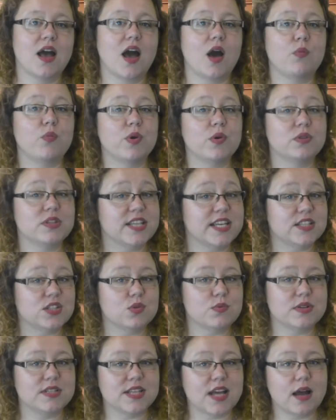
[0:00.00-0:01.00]
and we will need
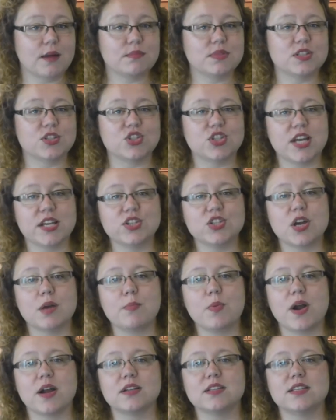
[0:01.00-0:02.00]
to adapt and change our
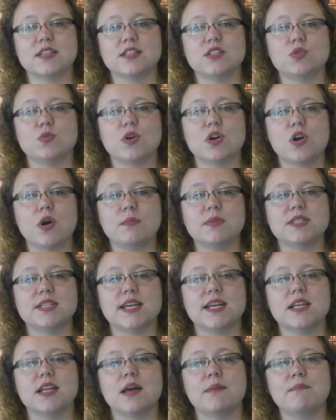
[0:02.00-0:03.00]
practice to
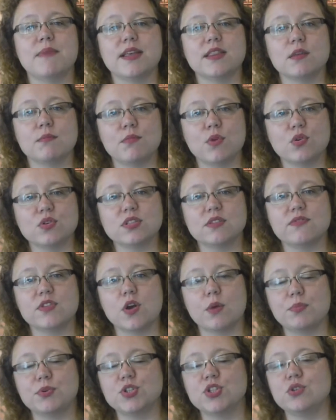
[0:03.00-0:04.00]
accommodate and make the most of the
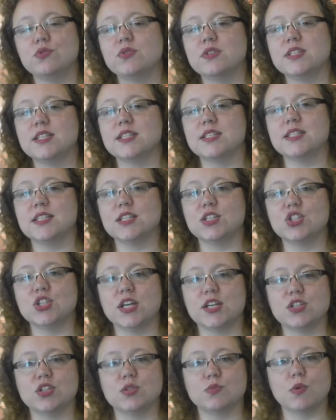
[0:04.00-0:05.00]
opportunities these
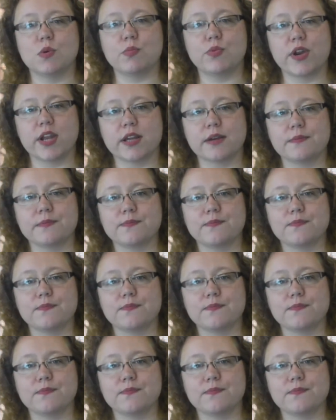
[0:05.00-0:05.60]
changes will bring.